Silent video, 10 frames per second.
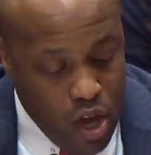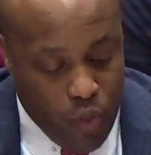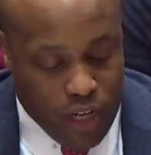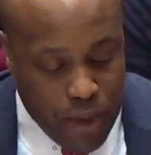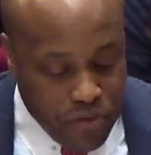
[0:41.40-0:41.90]

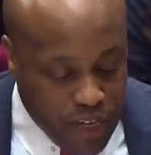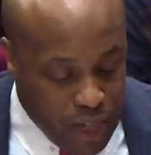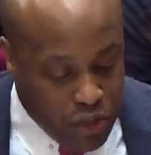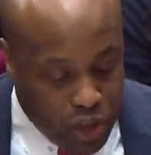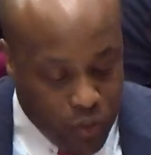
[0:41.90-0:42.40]
When it comes
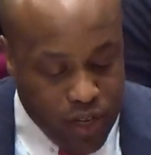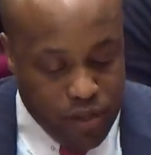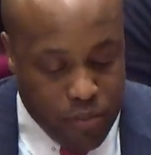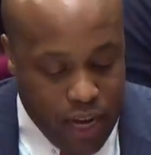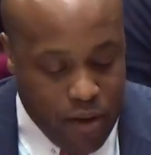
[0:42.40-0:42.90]
down to it,
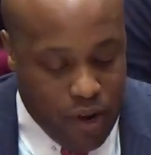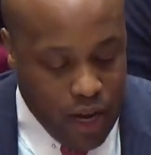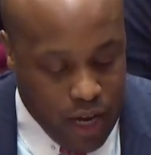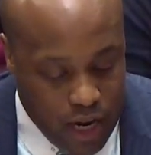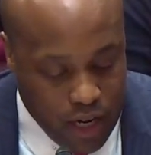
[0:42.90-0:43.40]
many of
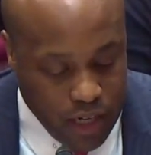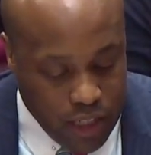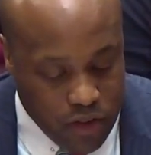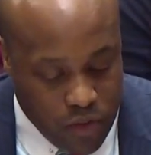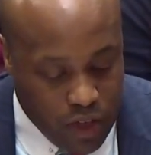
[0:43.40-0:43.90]
my
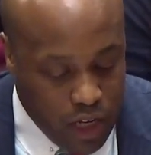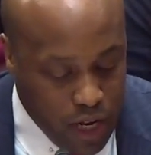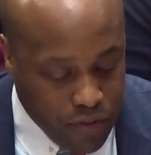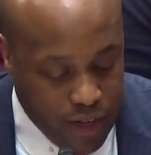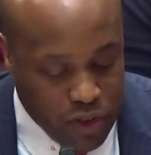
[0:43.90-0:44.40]
colleagues on the
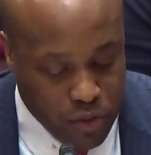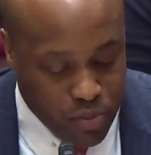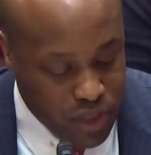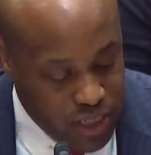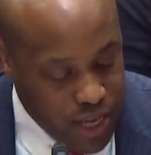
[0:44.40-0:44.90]
left like to
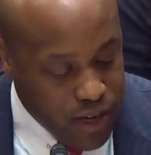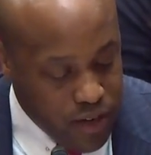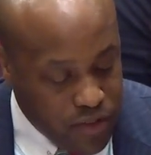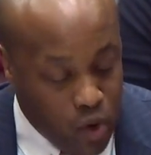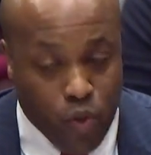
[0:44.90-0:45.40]

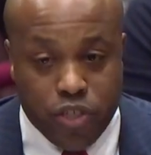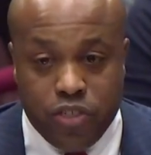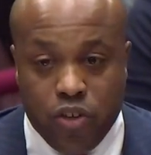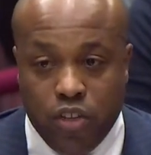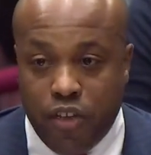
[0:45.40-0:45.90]
pretend that we're
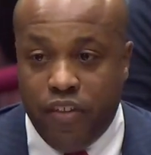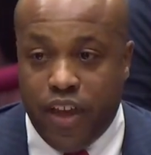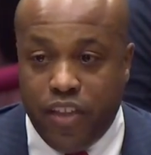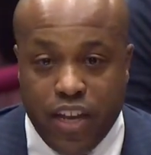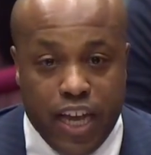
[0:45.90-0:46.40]
still living
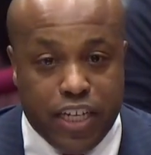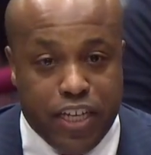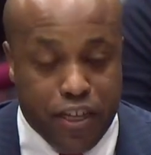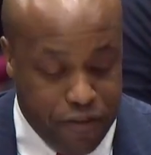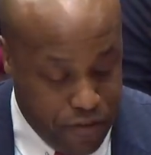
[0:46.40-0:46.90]
in the
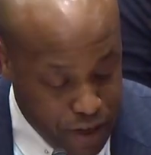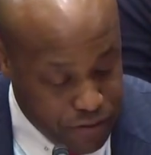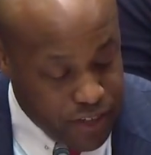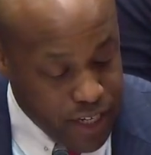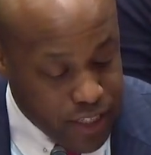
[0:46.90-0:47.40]

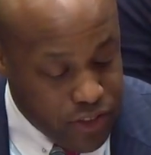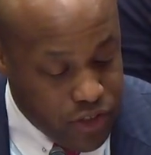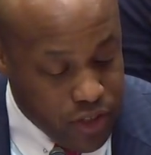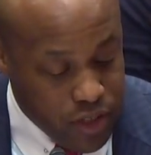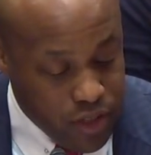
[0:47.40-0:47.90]

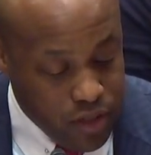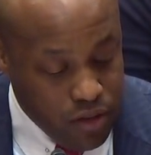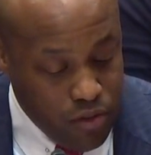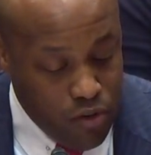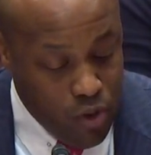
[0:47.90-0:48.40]
1950s.
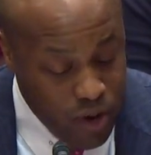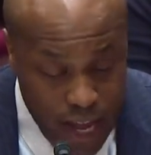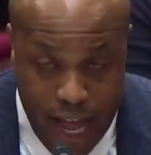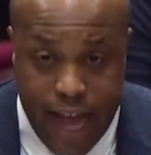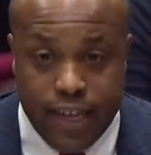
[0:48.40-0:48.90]
Well, we're
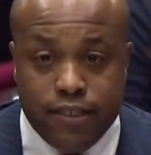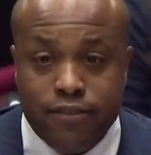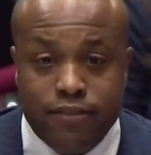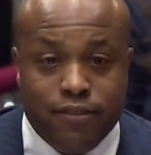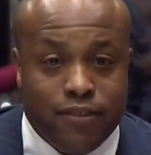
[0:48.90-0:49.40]
not.
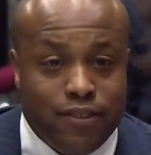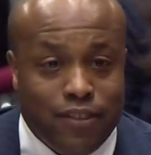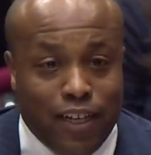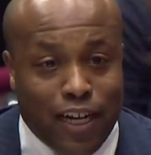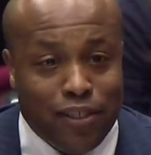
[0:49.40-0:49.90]

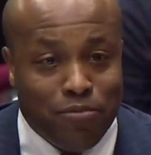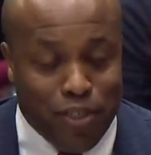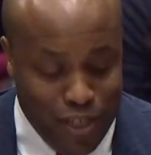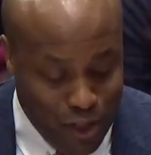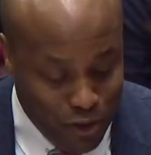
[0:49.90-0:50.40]
I've got some
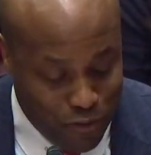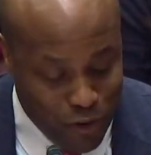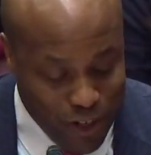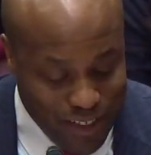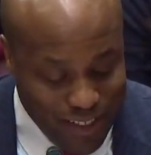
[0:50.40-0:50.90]
good news
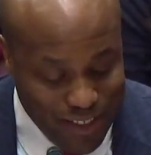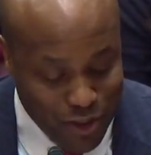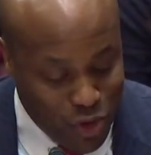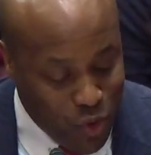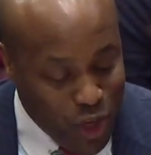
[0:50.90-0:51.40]
for you.
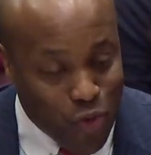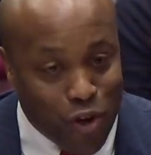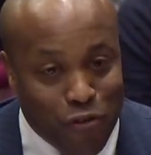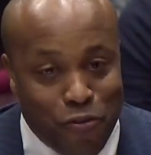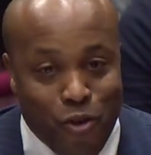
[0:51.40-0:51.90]
It's
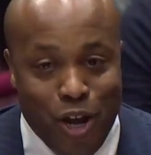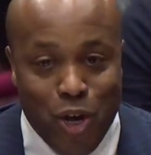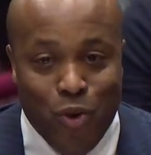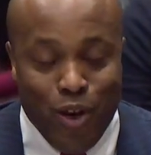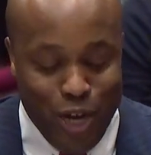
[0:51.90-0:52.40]
2024, and I
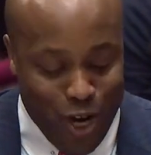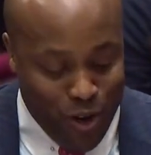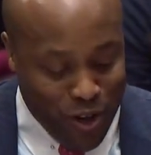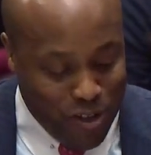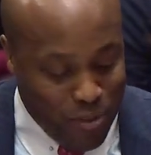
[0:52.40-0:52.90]
know what year
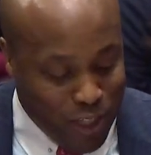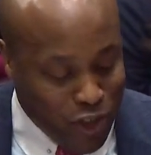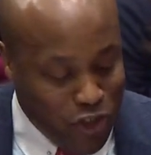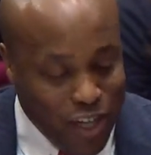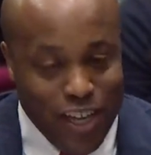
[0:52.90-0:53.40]
it is
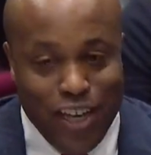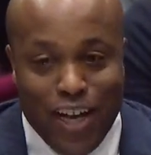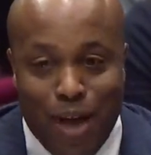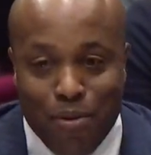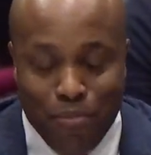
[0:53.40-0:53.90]
because
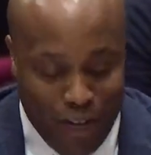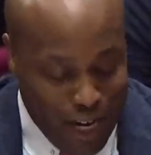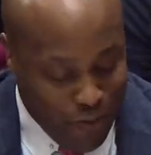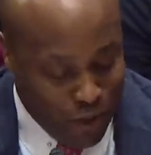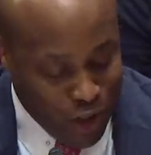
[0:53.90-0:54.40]
I've been
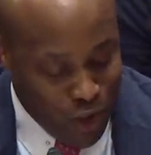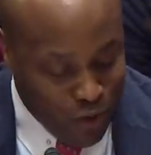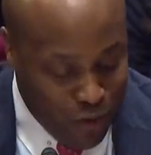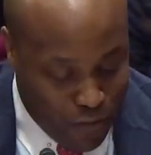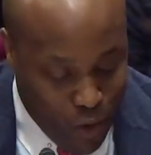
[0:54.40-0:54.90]
Black for just
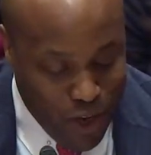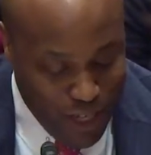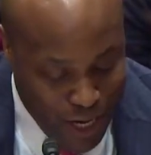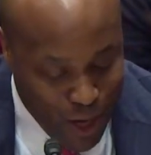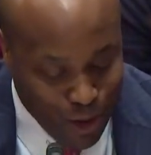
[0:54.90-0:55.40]
over 40
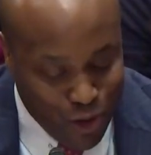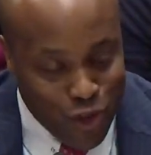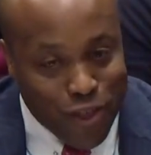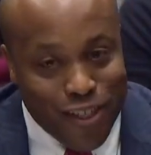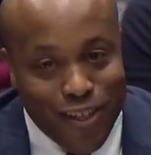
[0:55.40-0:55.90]
years.